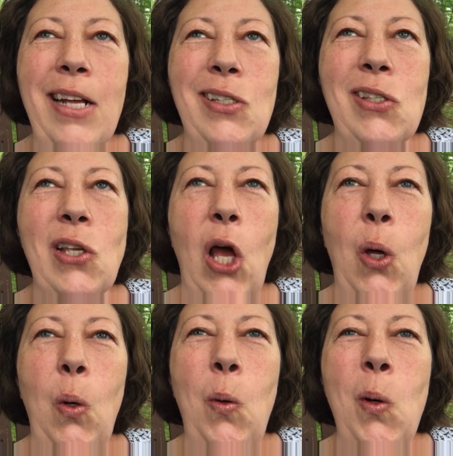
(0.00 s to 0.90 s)

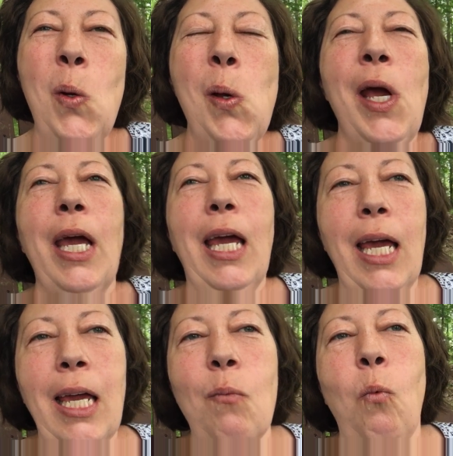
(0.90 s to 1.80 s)
So
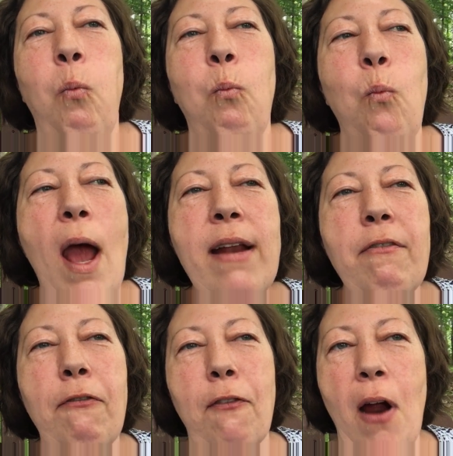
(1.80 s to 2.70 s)
he
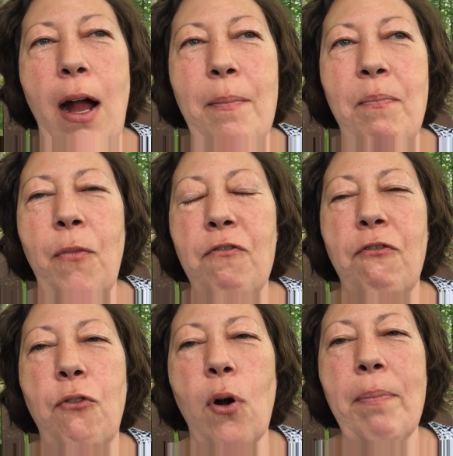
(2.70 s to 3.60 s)
went from
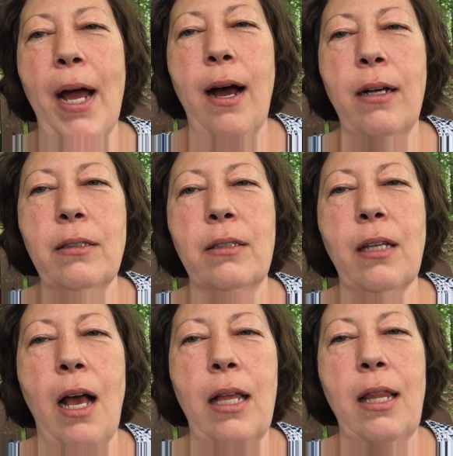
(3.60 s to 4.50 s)
4
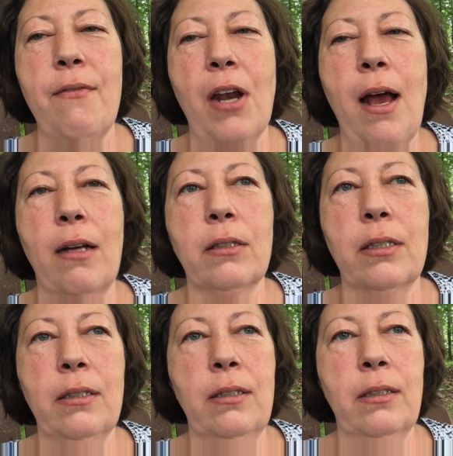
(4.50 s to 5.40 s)
pounds, 11
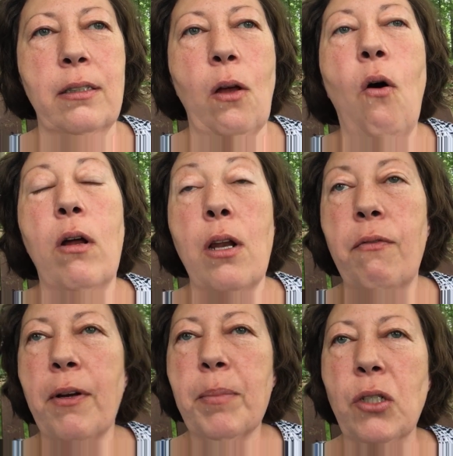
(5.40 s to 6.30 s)
ounces on
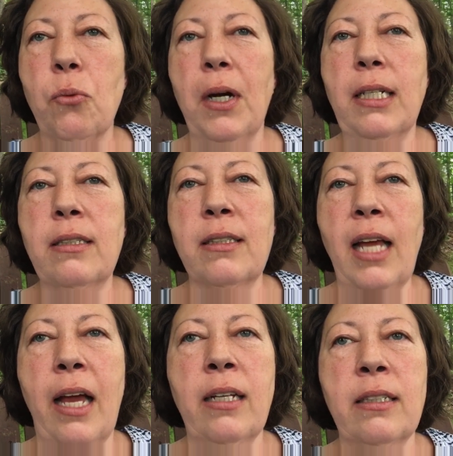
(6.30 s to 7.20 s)
November
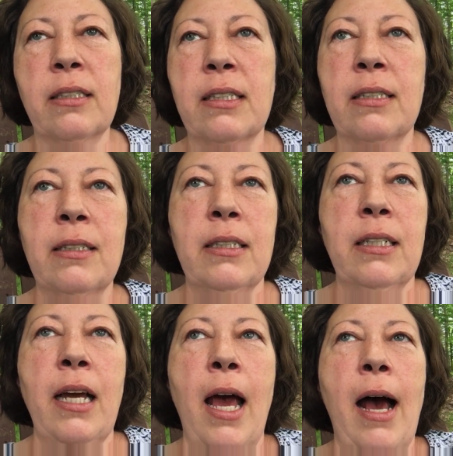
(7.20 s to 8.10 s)
26th,
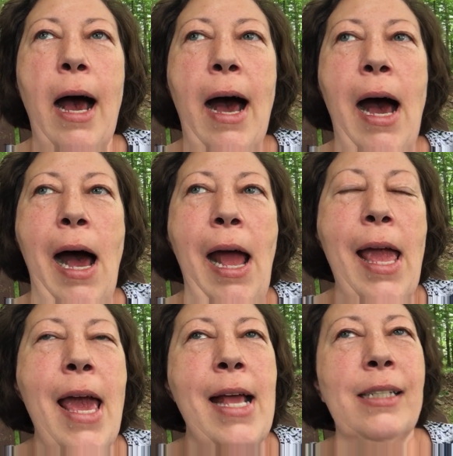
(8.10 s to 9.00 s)

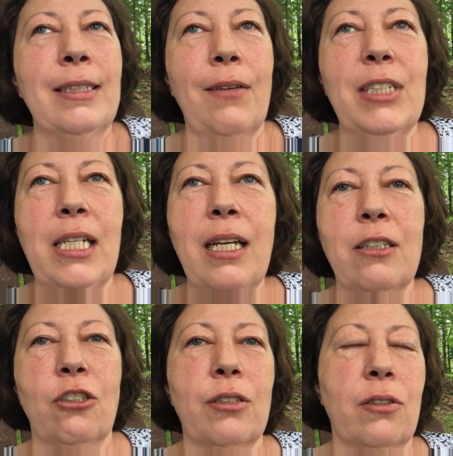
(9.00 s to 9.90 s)
and 17
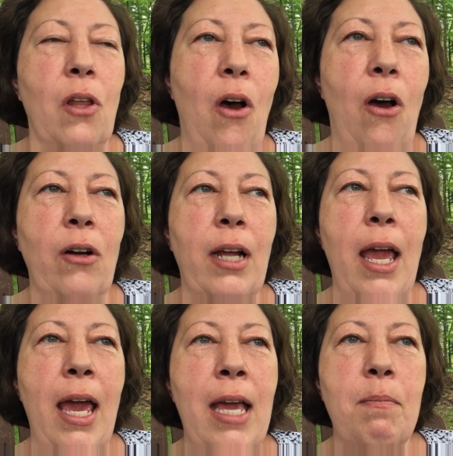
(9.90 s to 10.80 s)
inches long,
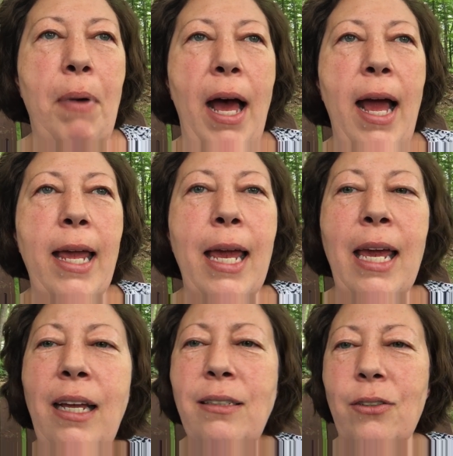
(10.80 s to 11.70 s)
and by
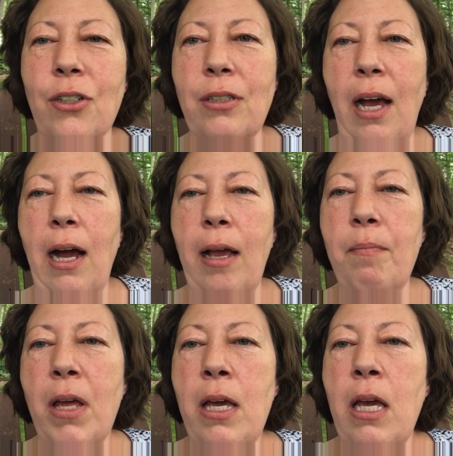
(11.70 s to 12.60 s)
Easter
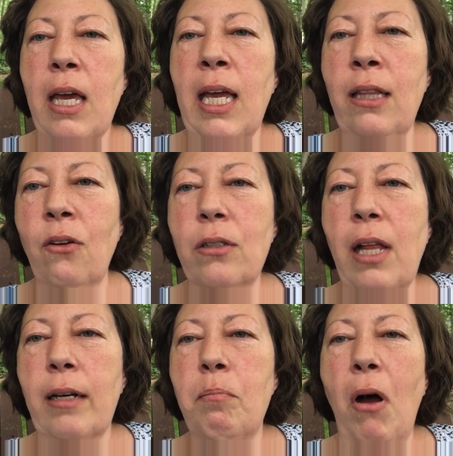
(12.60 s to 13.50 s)
time, he looked
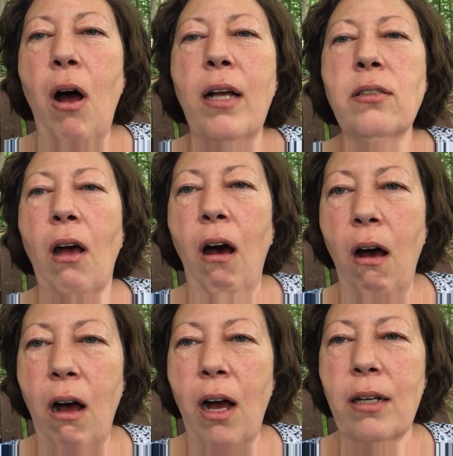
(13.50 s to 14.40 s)
like Boss
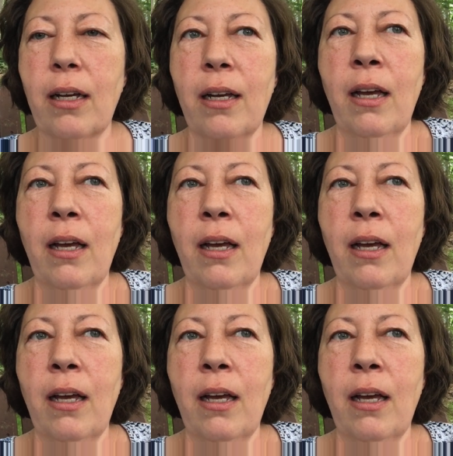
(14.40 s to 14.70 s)
Hogg.